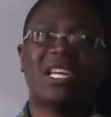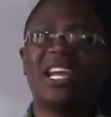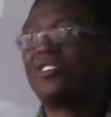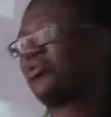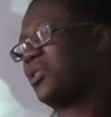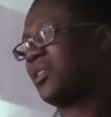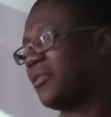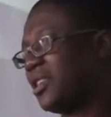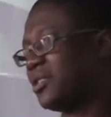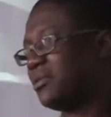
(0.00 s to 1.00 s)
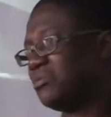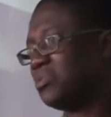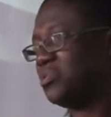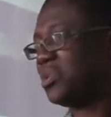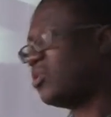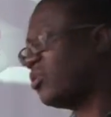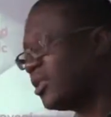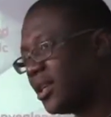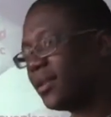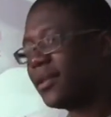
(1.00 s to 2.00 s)
the electronic version. We don't
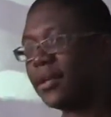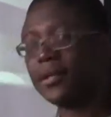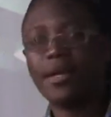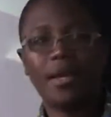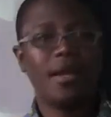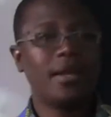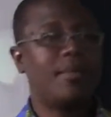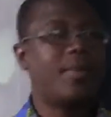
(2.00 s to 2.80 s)
hold anything. The